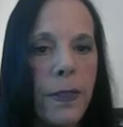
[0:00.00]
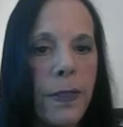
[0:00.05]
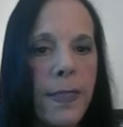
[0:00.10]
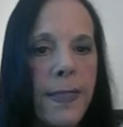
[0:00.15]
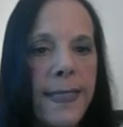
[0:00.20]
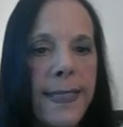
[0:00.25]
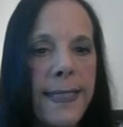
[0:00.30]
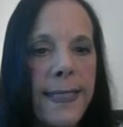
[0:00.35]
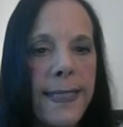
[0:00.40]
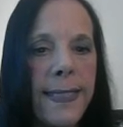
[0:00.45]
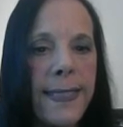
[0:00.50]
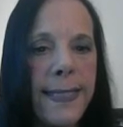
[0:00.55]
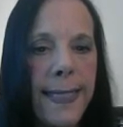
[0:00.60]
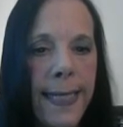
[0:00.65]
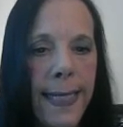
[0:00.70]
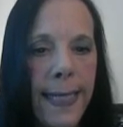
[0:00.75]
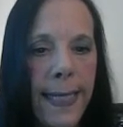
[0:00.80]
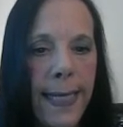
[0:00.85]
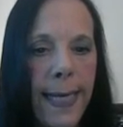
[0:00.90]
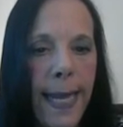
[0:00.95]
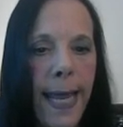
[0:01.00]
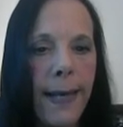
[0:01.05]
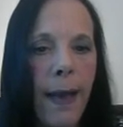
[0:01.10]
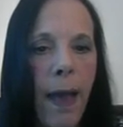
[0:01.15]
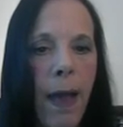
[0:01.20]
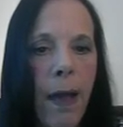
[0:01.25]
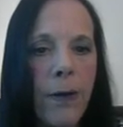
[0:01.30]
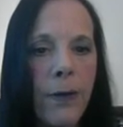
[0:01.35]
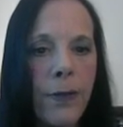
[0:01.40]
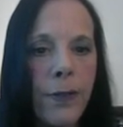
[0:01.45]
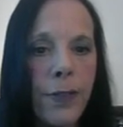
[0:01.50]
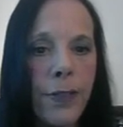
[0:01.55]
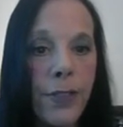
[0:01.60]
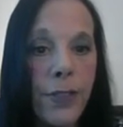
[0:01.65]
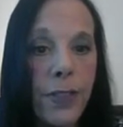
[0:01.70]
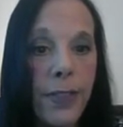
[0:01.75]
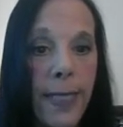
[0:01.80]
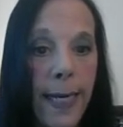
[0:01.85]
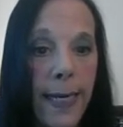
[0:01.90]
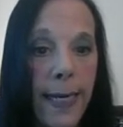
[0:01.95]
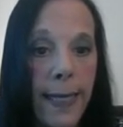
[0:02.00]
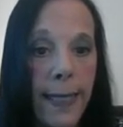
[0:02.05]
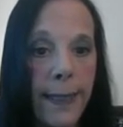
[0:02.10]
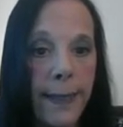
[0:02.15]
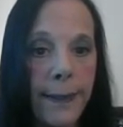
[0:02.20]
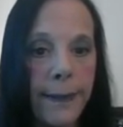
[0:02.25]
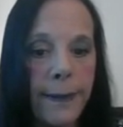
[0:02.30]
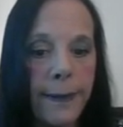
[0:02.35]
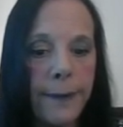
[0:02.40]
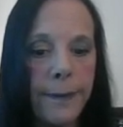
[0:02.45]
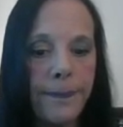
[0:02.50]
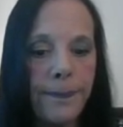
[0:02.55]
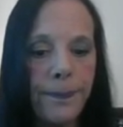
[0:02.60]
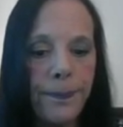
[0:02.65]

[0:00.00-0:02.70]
to see and understand